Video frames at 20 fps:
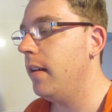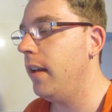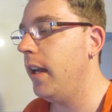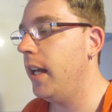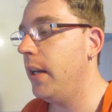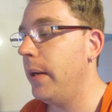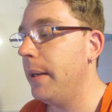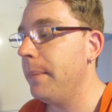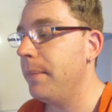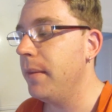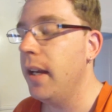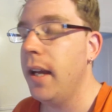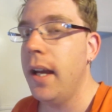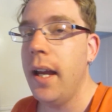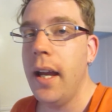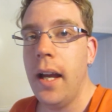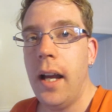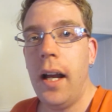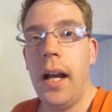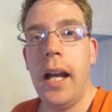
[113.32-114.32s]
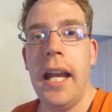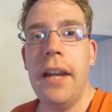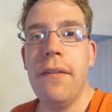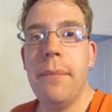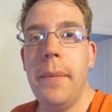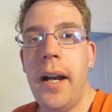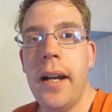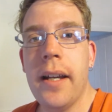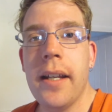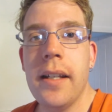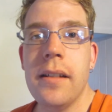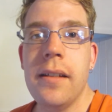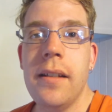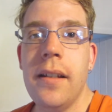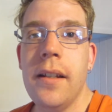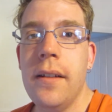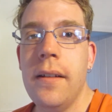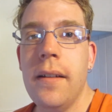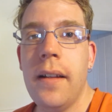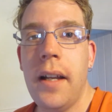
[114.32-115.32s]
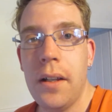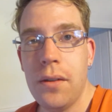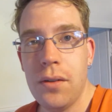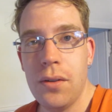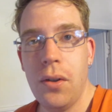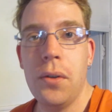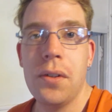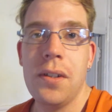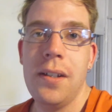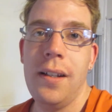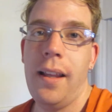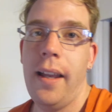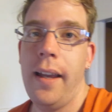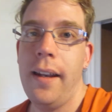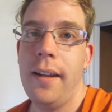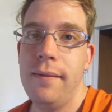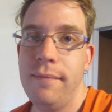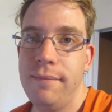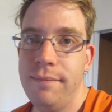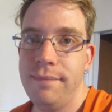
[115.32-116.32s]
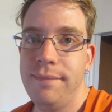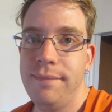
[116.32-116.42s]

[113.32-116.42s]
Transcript: Anyway, I have marking to do. I'll talk to you later.